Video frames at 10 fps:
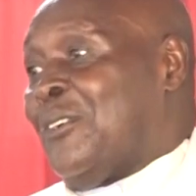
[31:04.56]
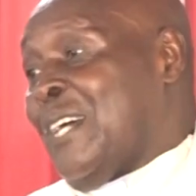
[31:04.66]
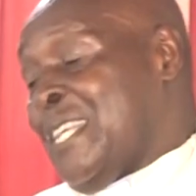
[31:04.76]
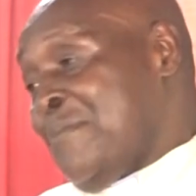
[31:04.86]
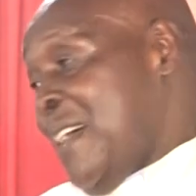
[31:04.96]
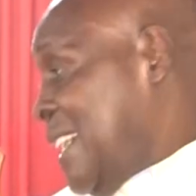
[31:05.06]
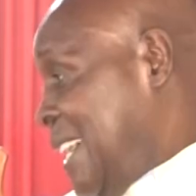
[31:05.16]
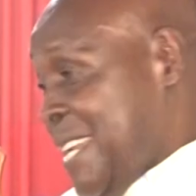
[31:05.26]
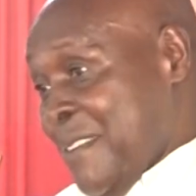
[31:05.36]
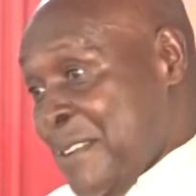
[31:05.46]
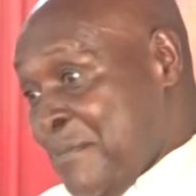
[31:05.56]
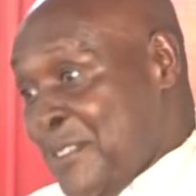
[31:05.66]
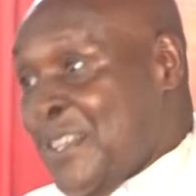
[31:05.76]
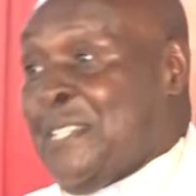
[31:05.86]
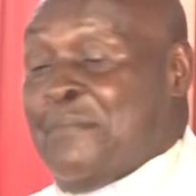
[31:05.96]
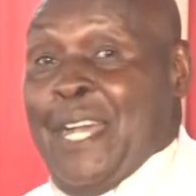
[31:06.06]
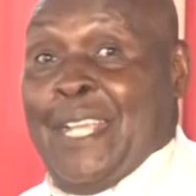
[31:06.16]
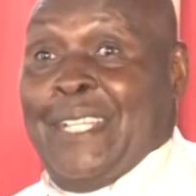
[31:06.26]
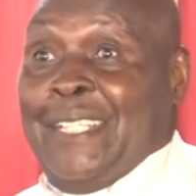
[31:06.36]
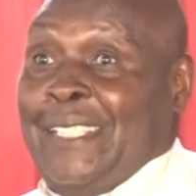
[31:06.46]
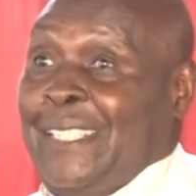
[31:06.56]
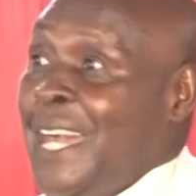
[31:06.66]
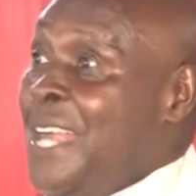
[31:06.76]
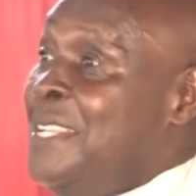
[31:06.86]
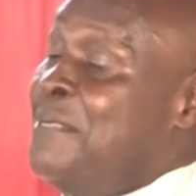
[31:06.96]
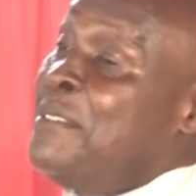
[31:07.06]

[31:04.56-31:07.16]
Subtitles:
went back and everybody went back and